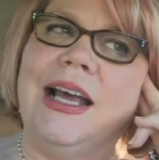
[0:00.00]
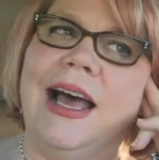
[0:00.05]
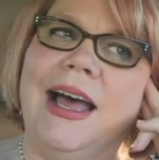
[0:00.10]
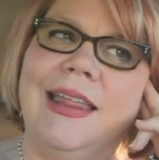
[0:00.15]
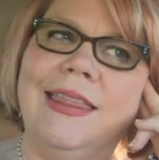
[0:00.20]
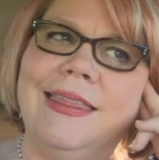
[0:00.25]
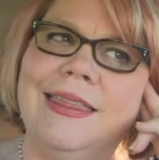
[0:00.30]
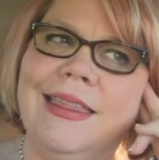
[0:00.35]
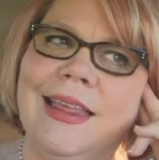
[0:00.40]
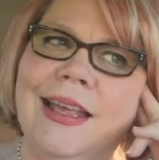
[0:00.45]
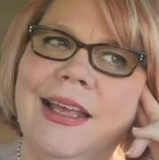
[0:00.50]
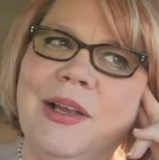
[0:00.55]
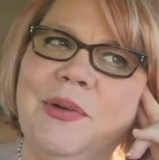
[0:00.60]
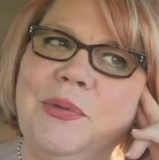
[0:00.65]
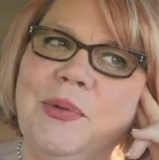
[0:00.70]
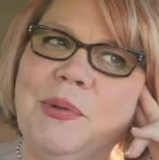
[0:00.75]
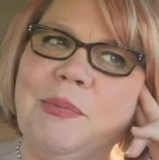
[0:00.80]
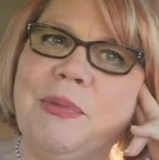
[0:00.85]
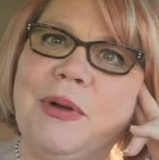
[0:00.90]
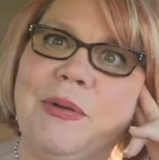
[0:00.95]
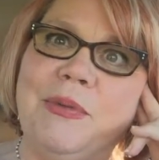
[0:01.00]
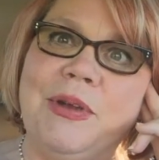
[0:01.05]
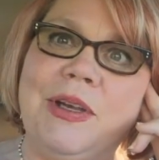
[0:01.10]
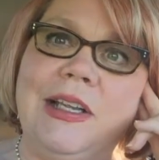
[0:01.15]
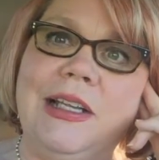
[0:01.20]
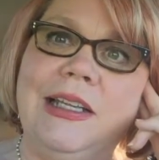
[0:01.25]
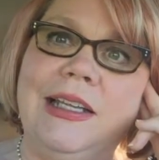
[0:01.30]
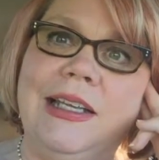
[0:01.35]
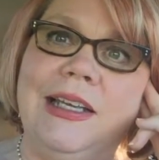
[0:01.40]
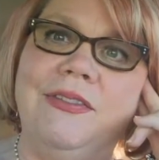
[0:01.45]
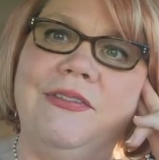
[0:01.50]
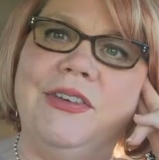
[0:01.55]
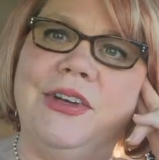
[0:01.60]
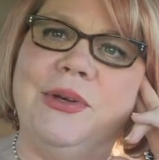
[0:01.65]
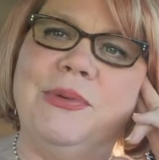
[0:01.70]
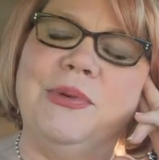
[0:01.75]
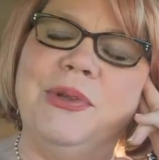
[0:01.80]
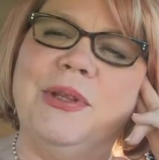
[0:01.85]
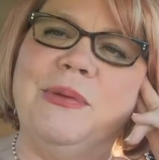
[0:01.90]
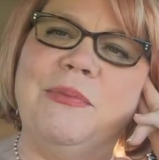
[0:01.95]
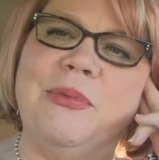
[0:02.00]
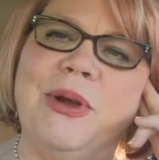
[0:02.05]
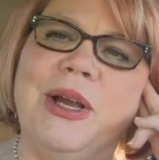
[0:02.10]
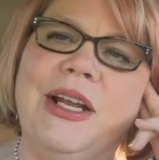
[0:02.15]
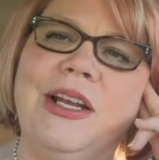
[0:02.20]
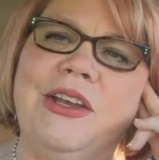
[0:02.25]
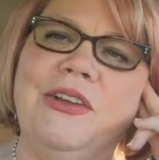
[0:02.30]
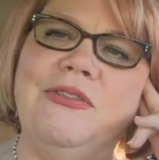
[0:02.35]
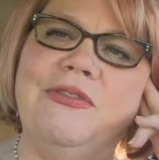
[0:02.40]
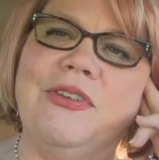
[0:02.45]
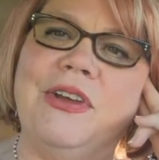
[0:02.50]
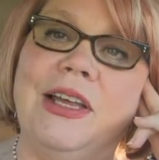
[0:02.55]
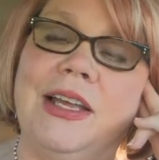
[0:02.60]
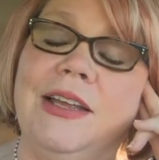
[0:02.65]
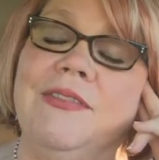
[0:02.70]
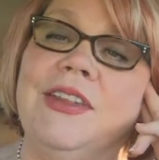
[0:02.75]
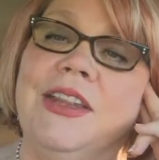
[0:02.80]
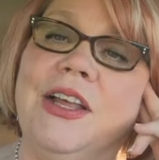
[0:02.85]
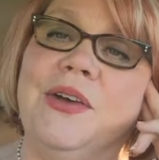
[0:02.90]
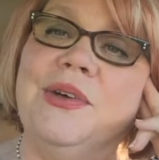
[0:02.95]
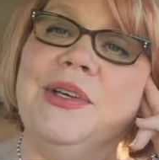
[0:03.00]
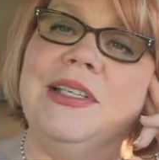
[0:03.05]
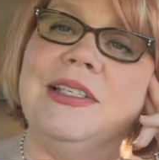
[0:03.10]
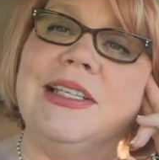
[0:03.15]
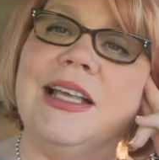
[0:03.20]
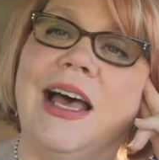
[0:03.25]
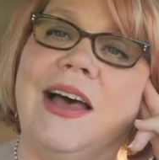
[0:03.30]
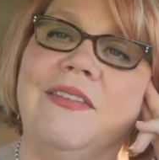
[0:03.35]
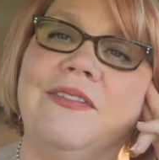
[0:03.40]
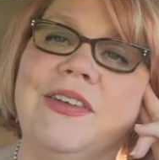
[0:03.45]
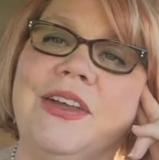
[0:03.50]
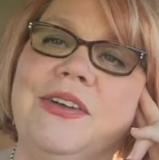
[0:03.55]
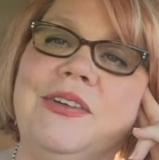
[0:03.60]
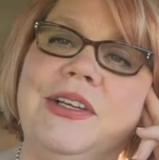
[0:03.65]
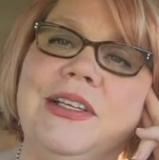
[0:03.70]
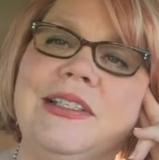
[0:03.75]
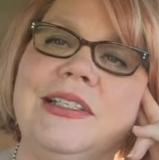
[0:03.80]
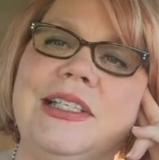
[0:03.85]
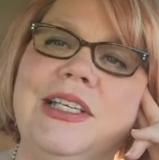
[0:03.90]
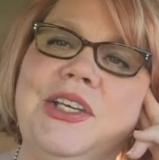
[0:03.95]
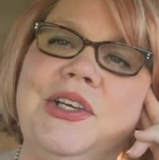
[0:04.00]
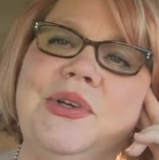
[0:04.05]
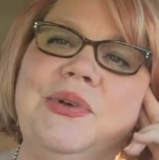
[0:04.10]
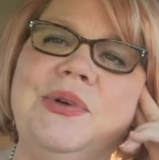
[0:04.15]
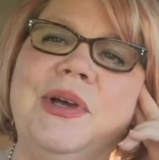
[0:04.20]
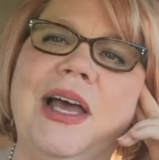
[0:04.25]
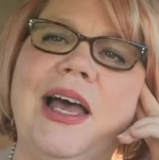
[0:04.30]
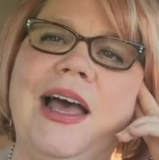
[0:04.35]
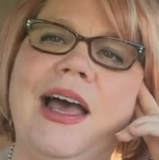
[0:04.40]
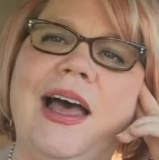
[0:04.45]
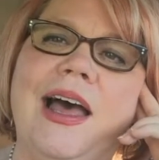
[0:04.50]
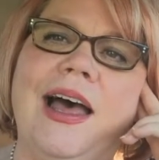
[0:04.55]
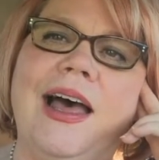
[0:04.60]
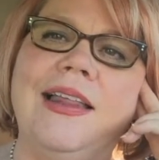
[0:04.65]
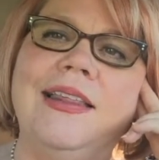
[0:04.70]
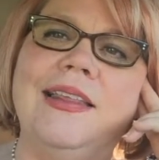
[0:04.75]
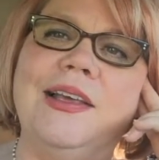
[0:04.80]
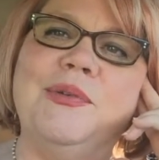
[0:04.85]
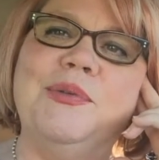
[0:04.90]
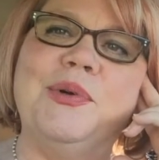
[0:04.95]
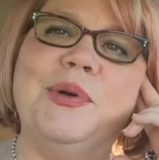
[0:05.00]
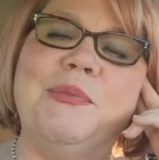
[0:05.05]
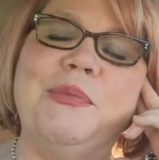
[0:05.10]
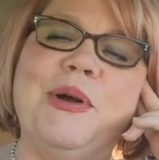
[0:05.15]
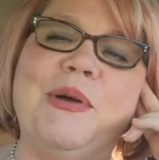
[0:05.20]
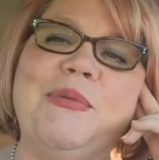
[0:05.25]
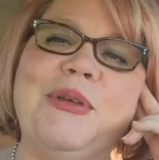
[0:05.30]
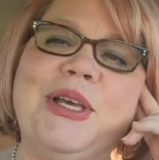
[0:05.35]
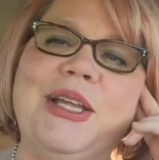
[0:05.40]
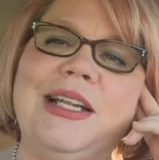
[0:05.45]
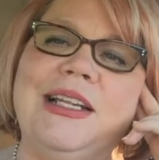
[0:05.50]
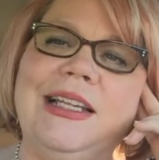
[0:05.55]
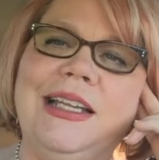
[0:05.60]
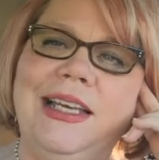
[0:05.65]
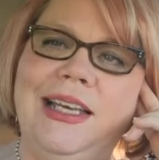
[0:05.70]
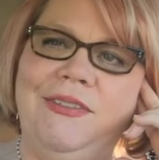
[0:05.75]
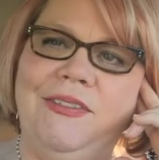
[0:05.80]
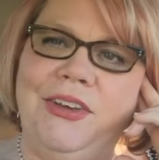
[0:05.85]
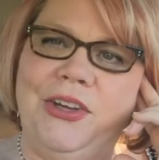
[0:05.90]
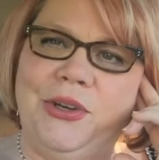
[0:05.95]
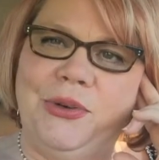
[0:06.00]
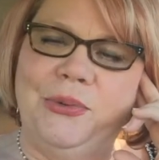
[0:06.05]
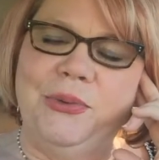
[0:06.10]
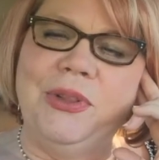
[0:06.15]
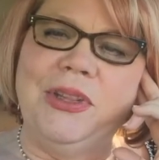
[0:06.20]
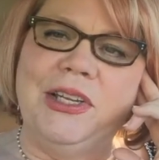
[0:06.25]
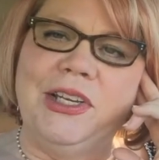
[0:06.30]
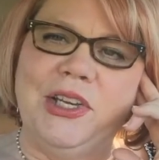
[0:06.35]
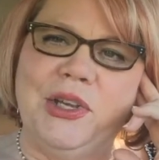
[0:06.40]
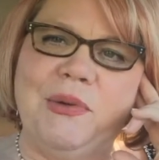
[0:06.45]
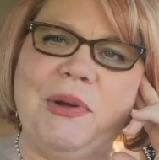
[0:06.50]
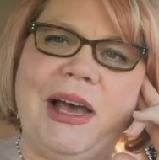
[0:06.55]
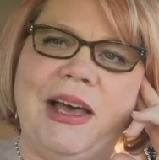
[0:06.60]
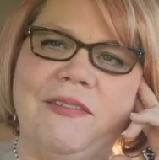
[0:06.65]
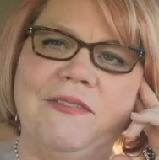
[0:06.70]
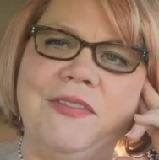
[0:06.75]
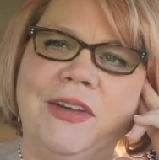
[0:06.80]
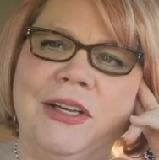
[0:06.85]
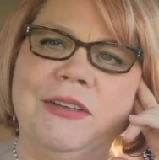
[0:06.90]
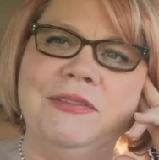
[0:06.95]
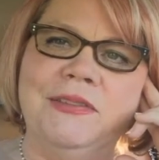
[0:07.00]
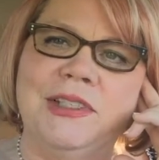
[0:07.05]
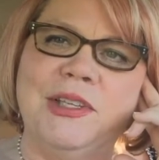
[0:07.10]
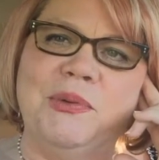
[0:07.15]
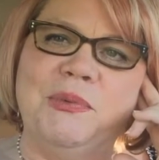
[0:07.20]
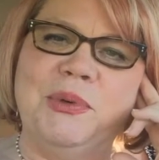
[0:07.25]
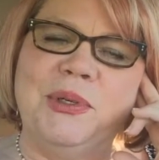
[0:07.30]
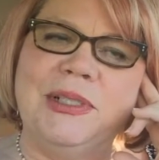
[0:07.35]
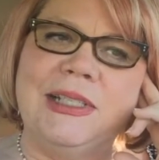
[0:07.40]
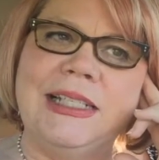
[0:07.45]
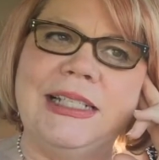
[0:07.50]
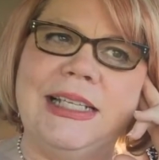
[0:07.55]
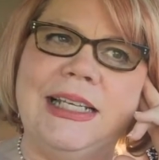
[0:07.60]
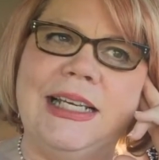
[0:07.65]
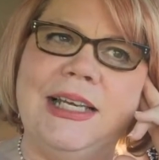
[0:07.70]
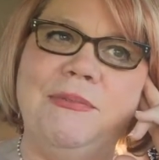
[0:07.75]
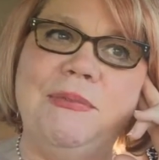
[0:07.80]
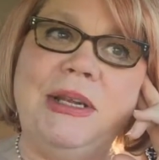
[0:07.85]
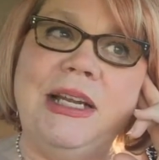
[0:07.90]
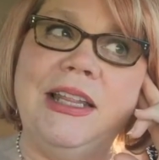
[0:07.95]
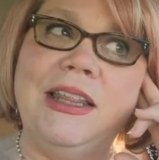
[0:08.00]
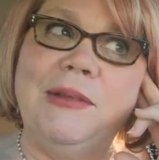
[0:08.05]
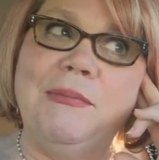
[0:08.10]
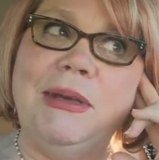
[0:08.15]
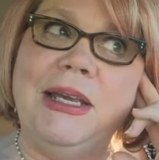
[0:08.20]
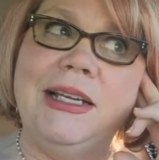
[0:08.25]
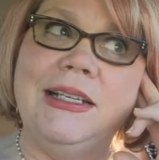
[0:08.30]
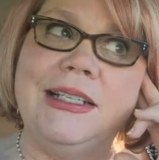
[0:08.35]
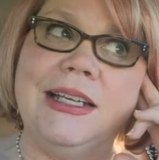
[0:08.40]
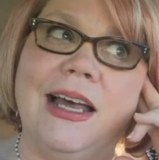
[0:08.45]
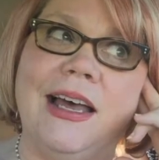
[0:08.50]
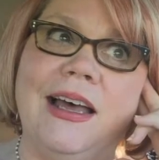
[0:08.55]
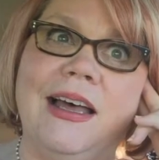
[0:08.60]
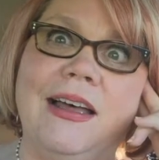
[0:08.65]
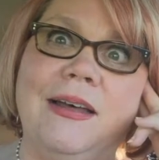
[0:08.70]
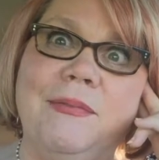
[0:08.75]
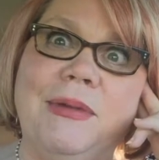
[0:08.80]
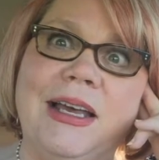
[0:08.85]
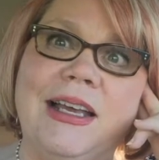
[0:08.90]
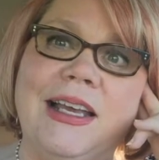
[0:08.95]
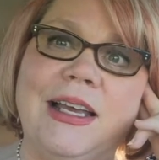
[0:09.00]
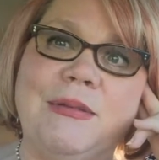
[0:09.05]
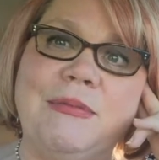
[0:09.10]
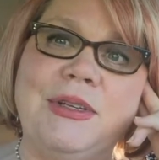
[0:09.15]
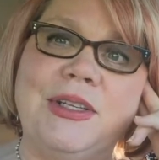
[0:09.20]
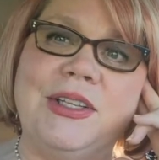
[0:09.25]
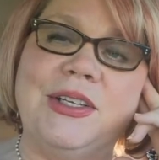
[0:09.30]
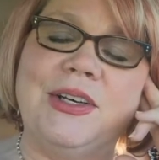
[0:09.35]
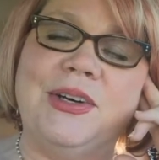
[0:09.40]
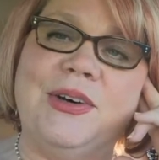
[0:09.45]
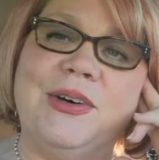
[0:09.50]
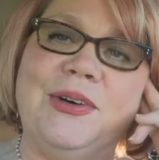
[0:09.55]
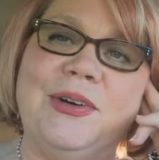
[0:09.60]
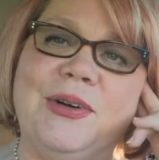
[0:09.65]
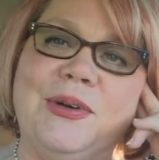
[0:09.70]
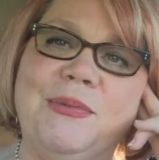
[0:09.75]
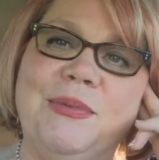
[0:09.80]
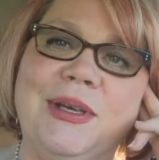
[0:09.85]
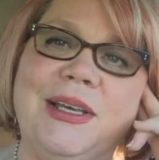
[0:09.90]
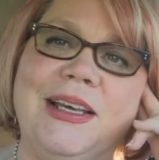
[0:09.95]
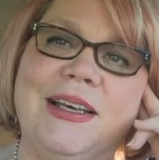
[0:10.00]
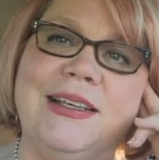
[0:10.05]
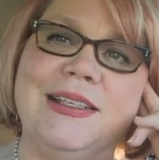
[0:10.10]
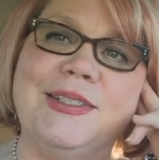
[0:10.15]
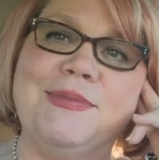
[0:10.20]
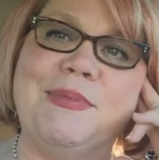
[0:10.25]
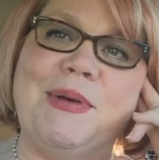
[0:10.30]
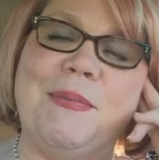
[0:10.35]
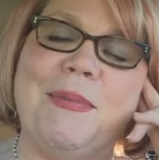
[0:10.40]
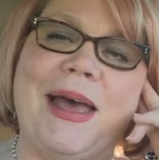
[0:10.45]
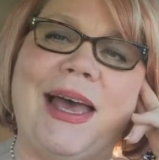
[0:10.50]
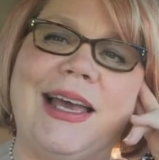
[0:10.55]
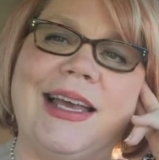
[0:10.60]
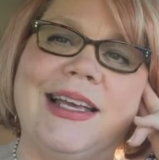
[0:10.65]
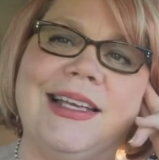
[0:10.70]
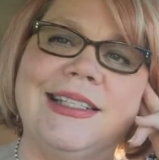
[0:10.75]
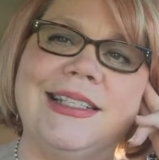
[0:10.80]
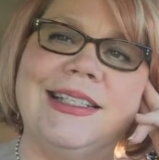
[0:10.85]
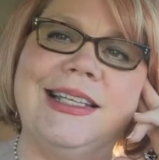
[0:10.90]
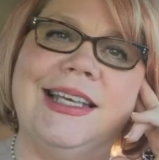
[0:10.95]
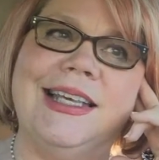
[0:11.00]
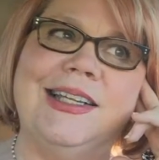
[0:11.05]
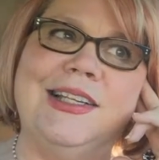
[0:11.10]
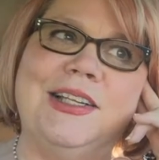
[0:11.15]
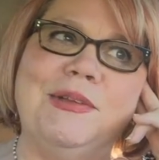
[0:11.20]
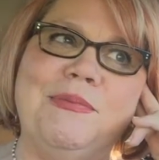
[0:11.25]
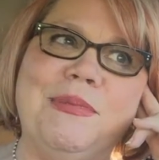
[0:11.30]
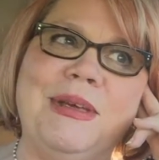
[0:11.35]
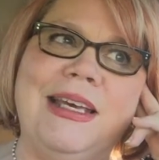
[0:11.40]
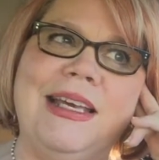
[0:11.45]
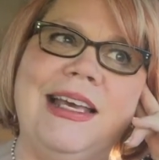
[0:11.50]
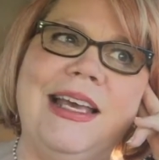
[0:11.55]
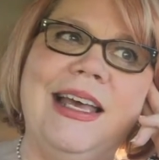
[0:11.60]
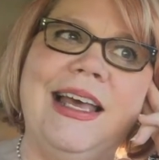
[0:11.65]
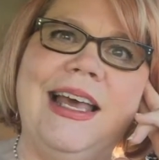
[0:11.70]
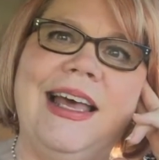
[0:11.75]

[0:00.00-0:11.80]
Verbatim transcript: I think we're probably going to leave here with a brand new phone. Even though his iPhone is new, I think we're probably going to leave here with a new iPhone, so we'll see. But in the meantime, I came to the car because my back is killing me.